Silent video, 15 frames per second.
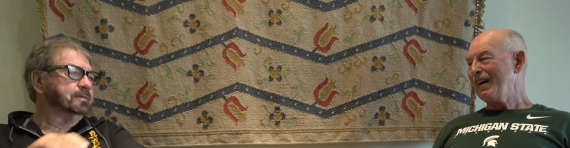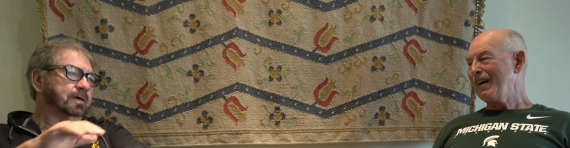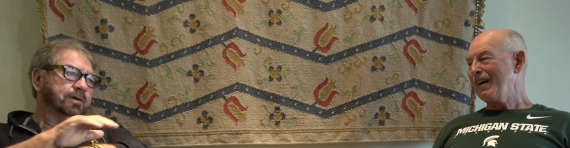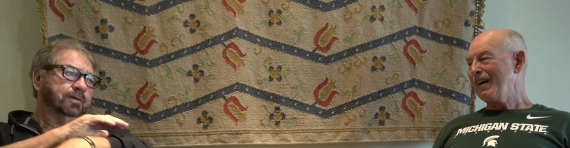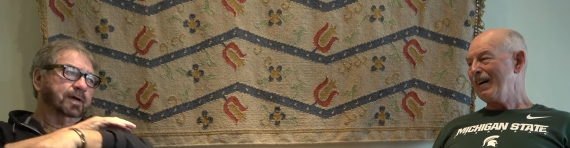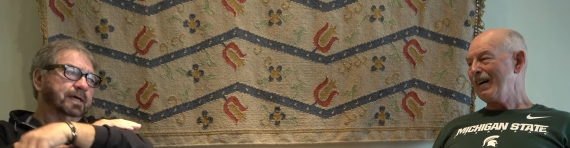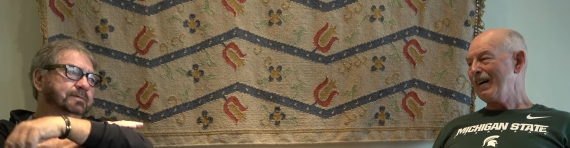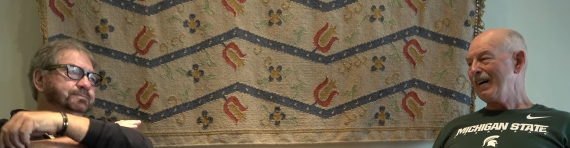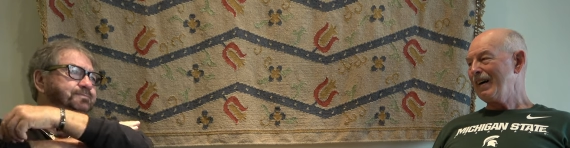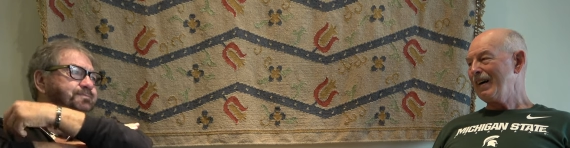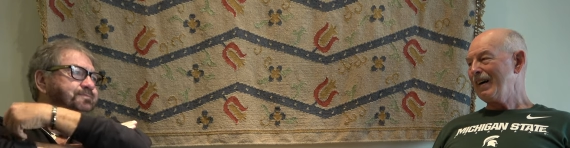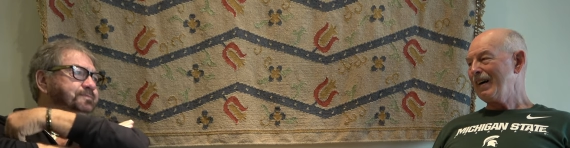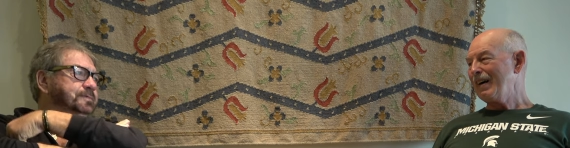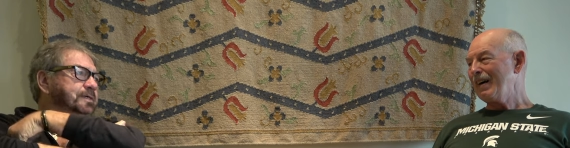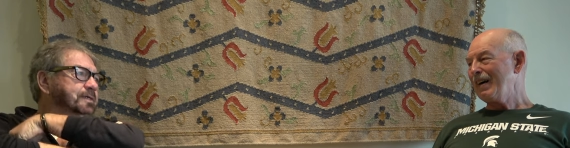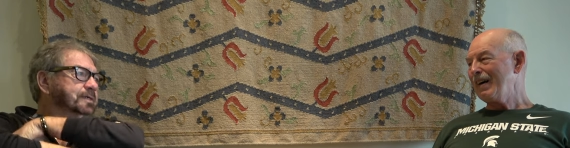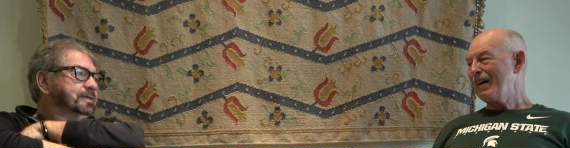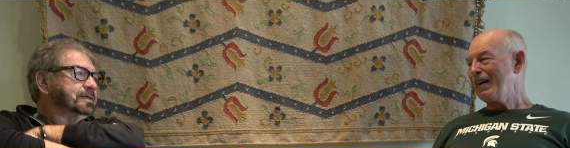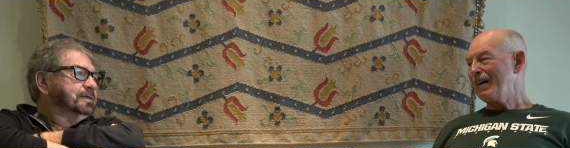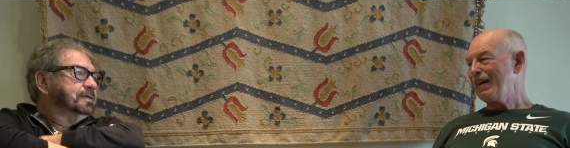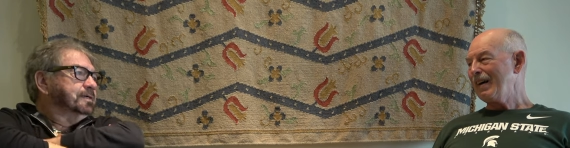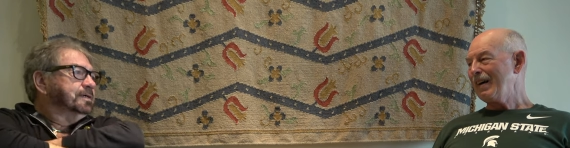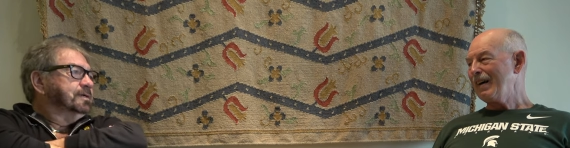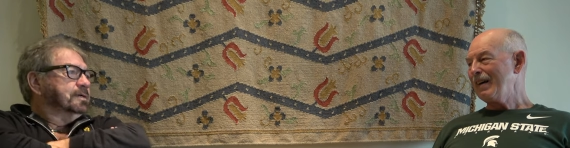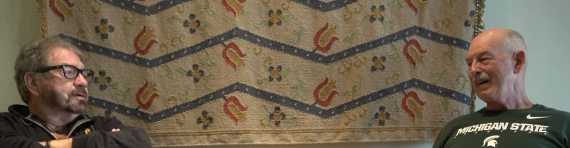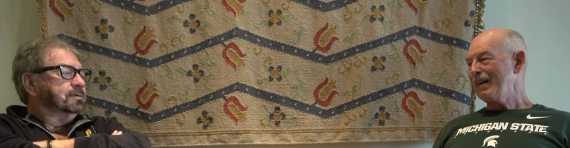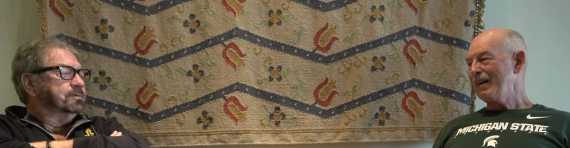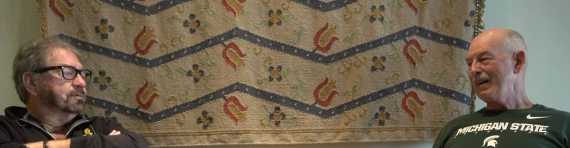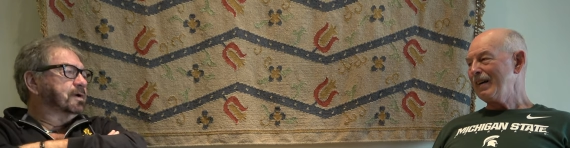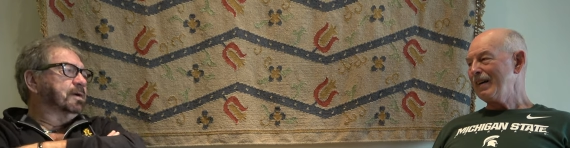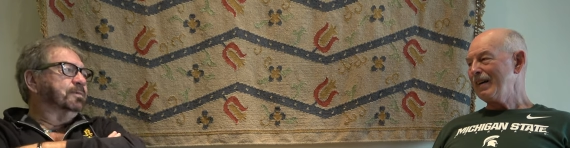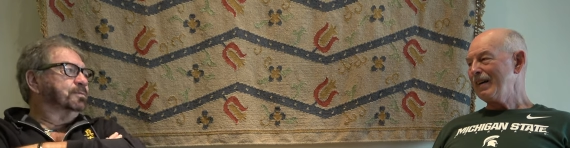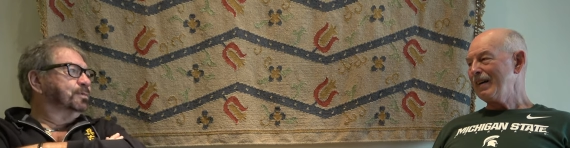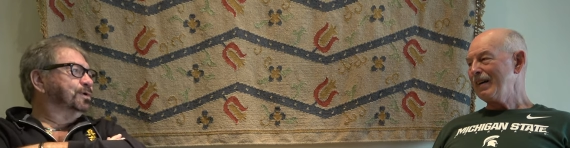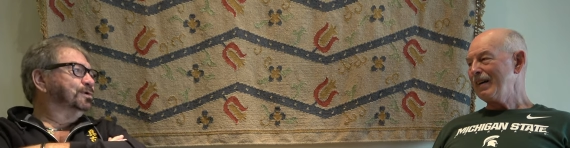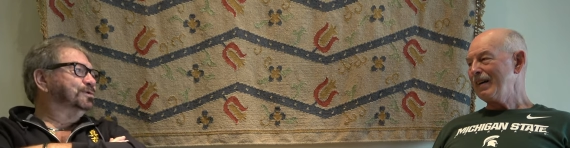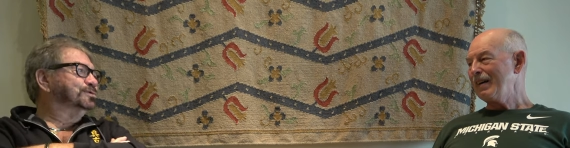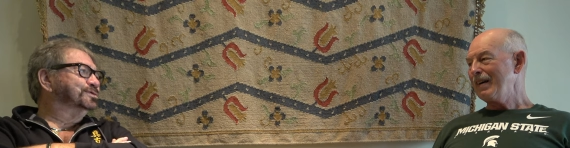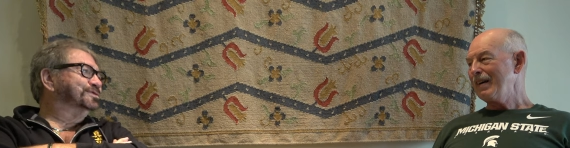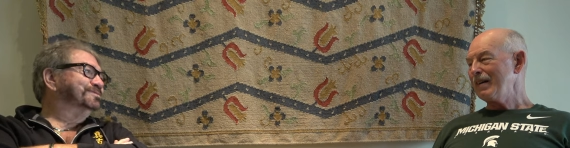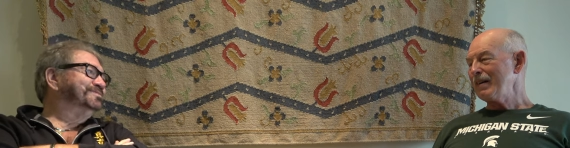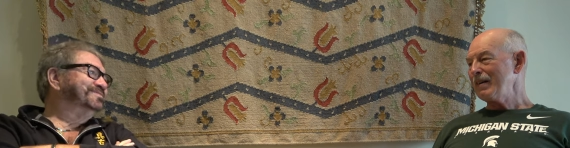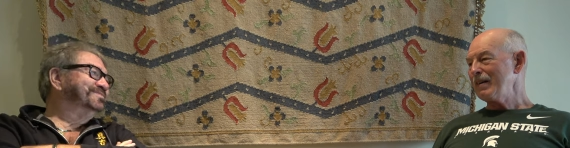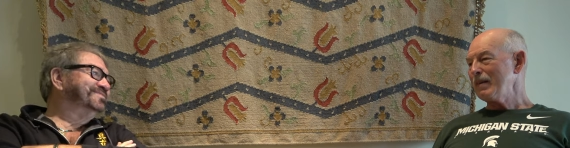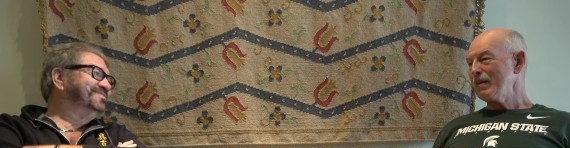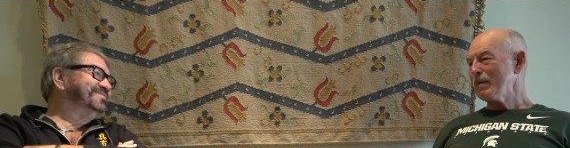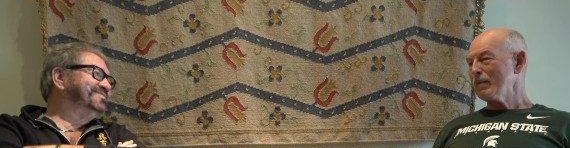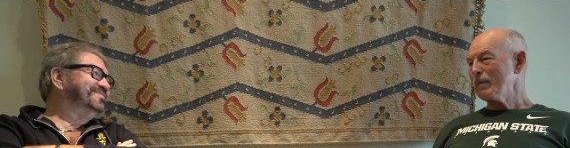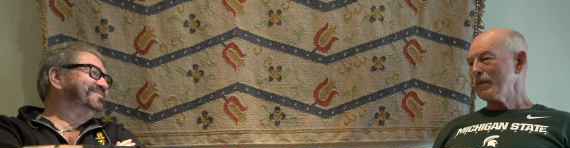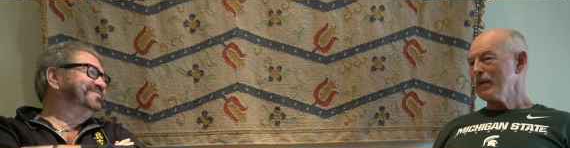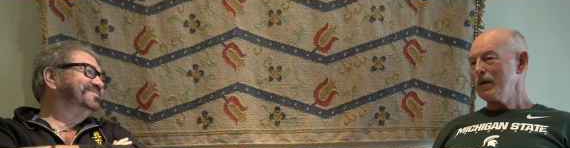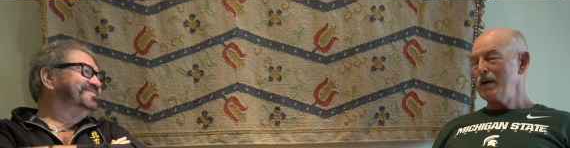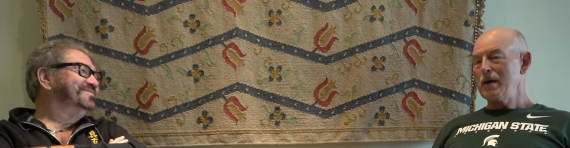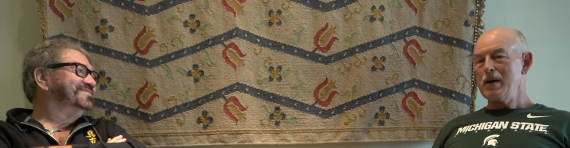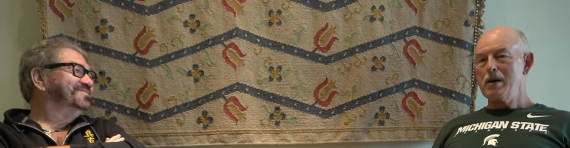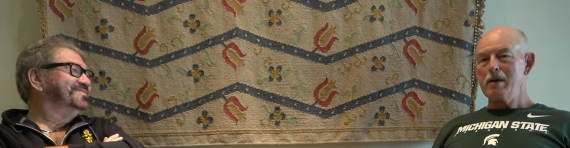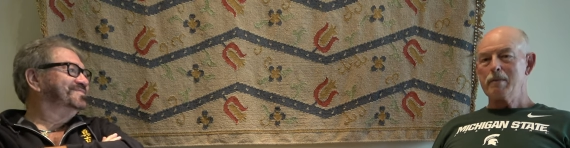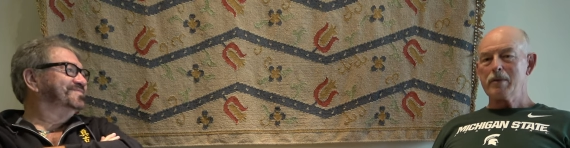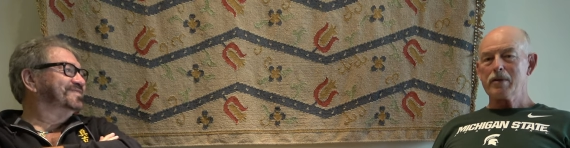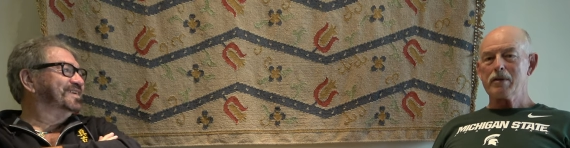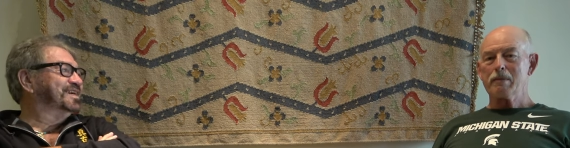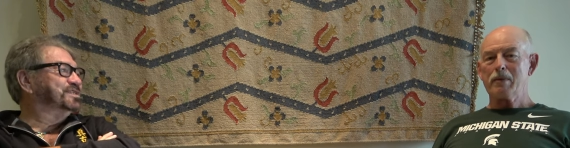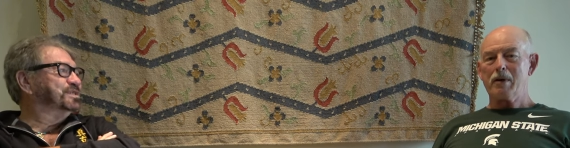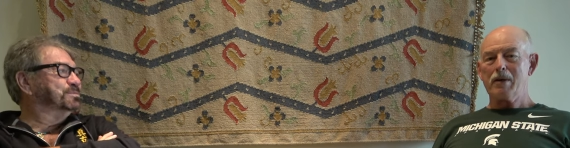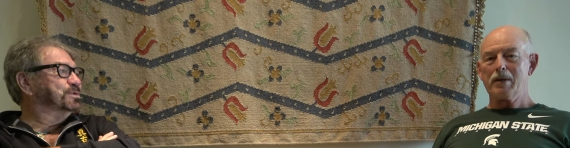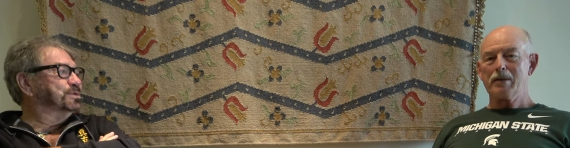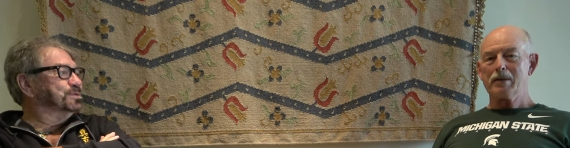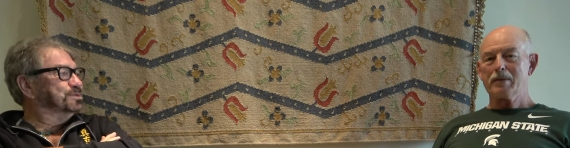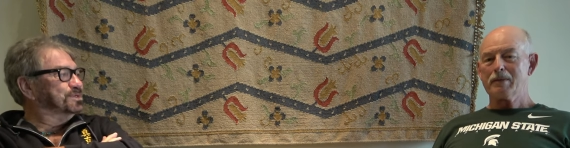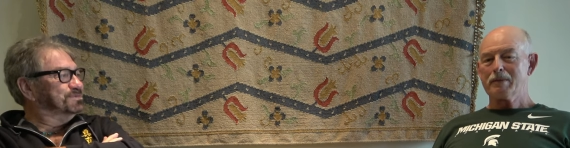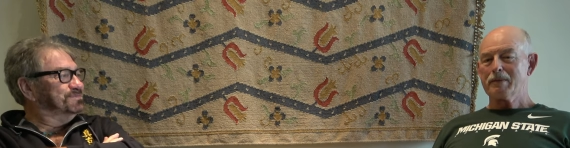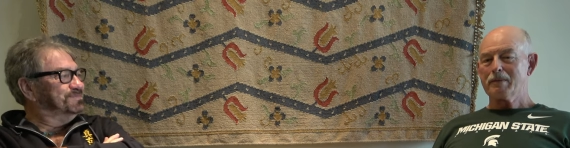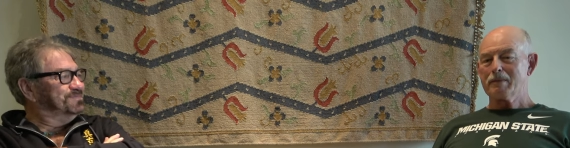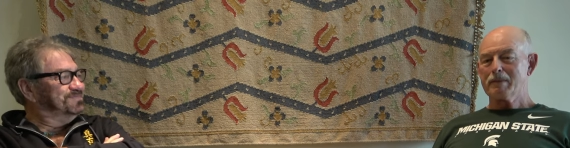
Speaker 1: all right. Robert Bowles.
Speaker 2: Mister Bowles.